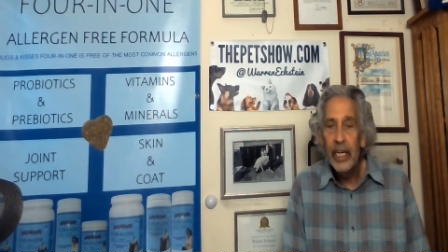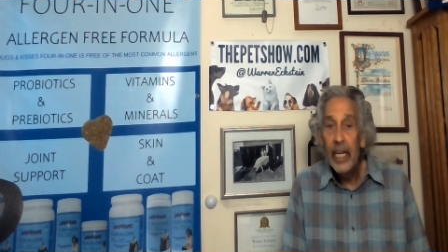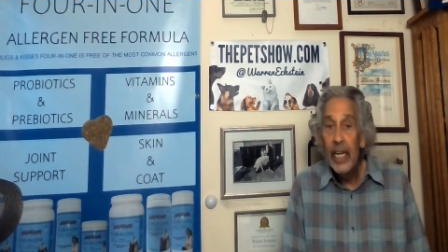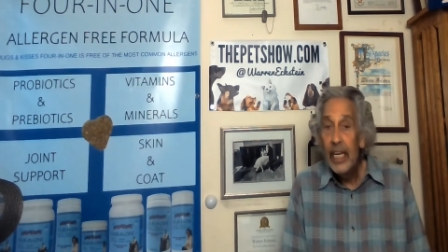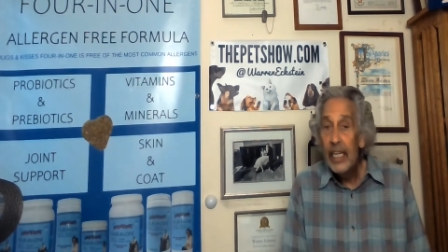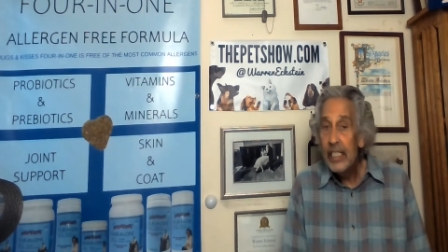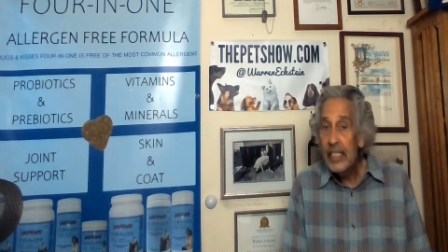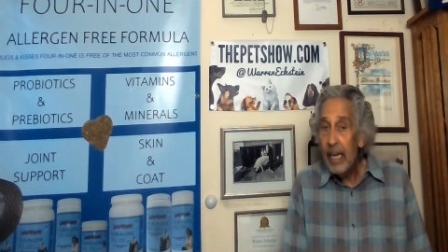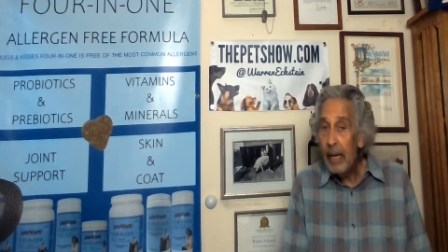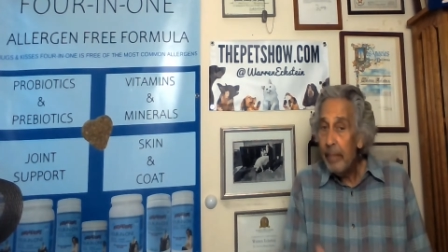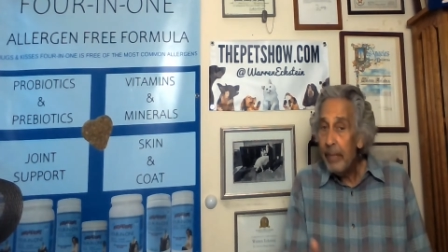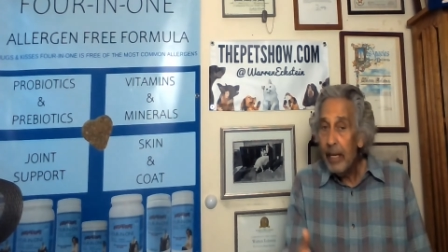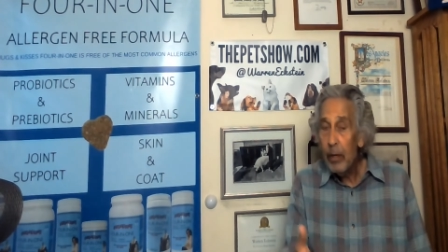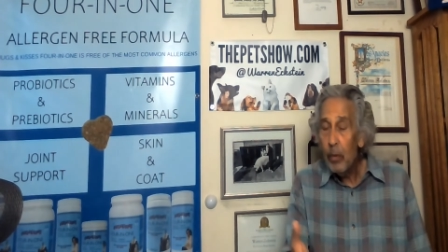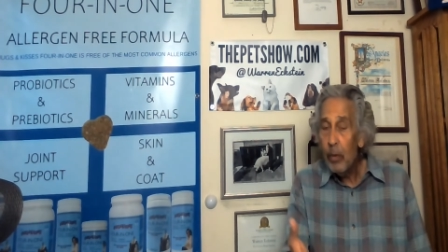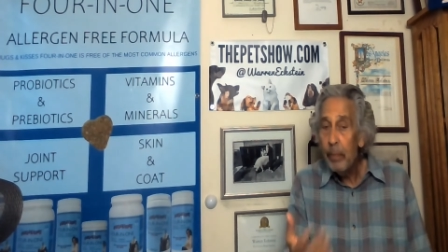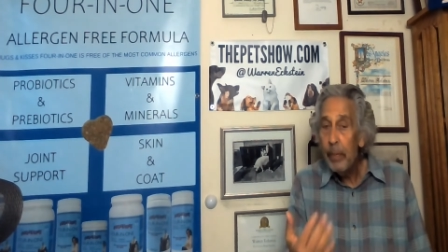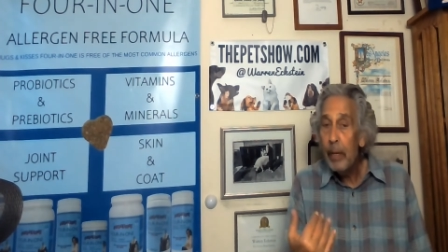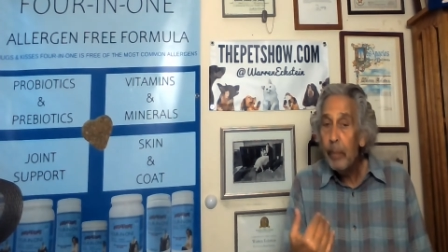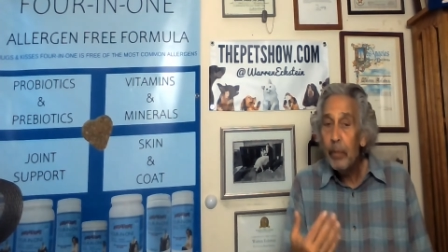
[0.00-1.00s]
Same thing when
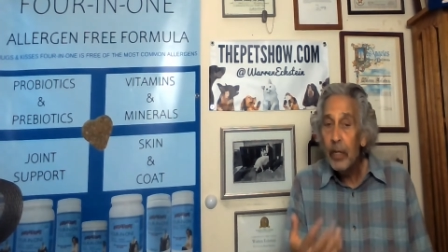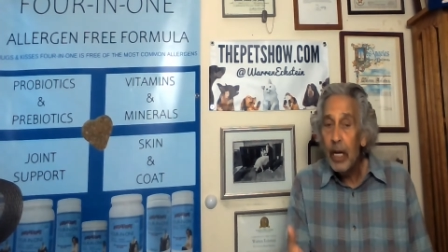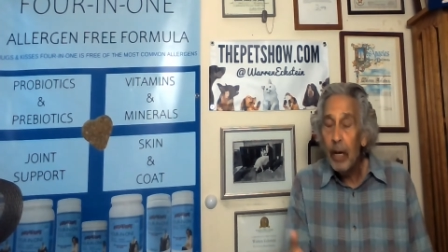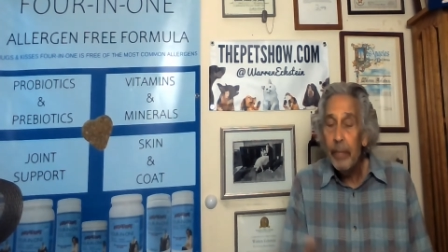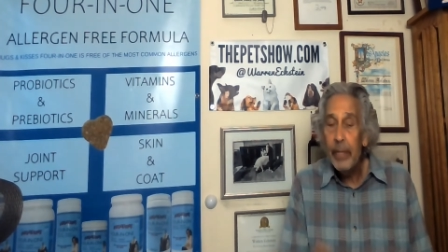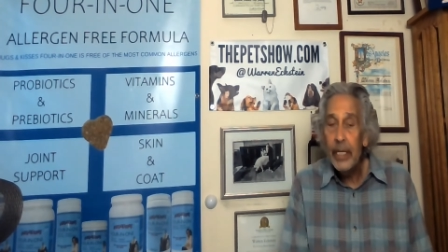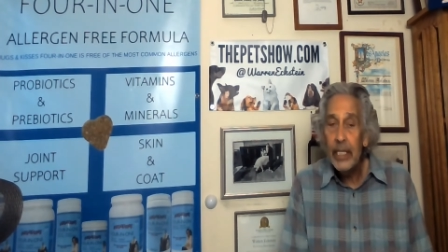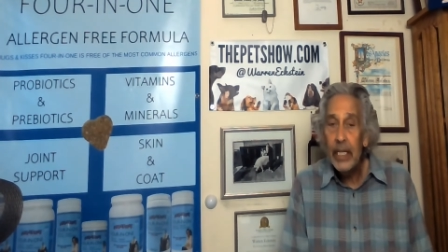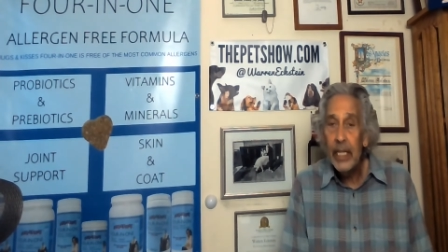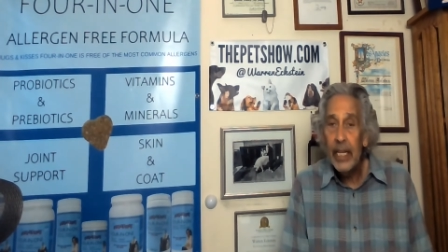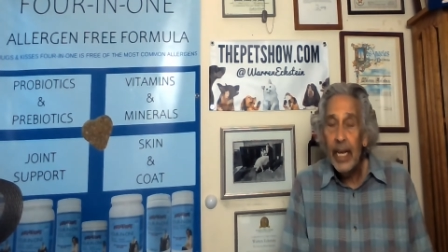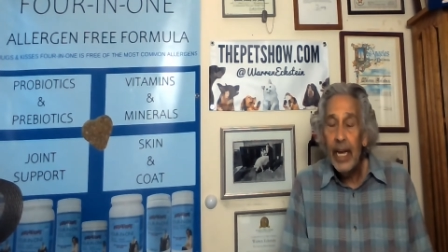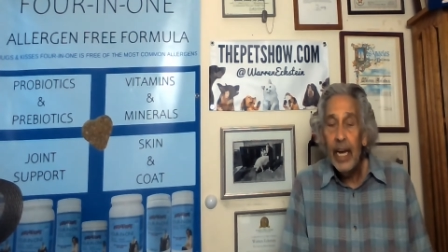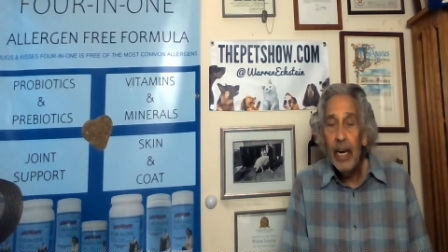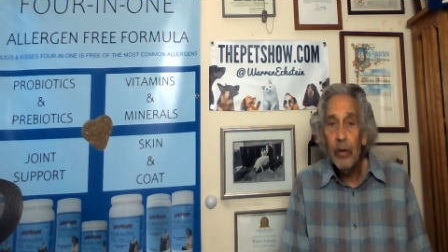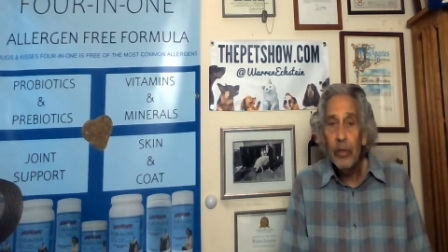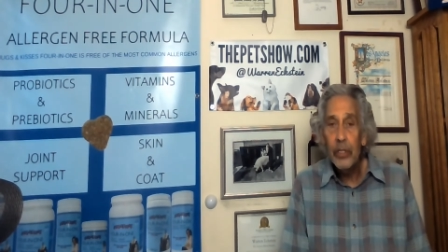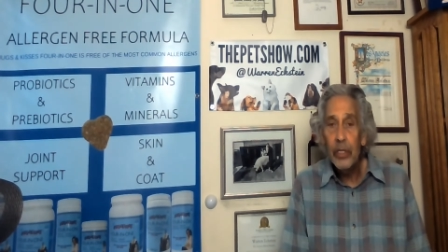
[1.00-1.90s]
people come into the house.